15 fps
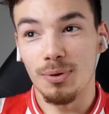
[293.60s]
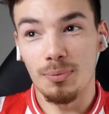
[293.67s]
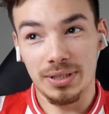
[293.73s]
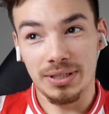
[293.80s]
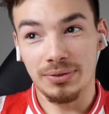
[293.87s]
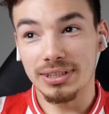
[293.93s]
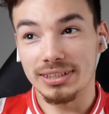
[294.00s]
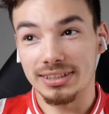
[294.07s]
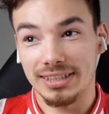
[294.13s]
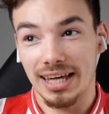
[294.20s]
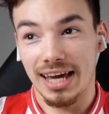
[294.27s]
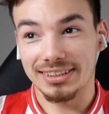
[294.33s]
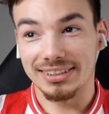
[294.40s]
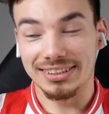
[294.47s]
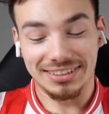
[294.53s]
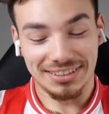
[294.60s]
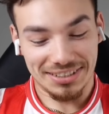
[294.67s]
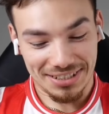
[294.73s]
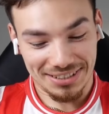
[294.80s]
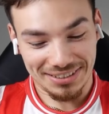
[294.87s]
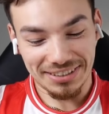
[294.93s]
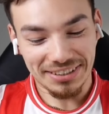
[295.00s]
oh, we're gonna get to taxes.
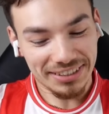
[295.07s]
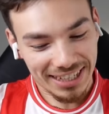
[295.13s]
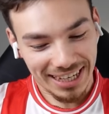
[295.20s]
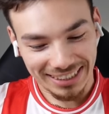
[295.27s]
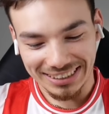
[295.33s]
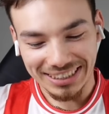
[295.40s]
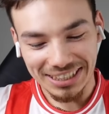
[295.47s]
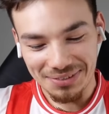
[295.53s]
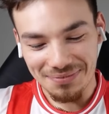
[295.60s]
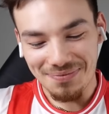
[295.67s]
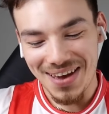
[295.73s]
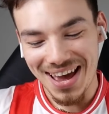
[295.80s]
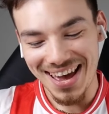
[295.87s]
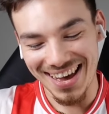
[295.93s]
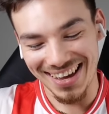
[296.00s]
The next team.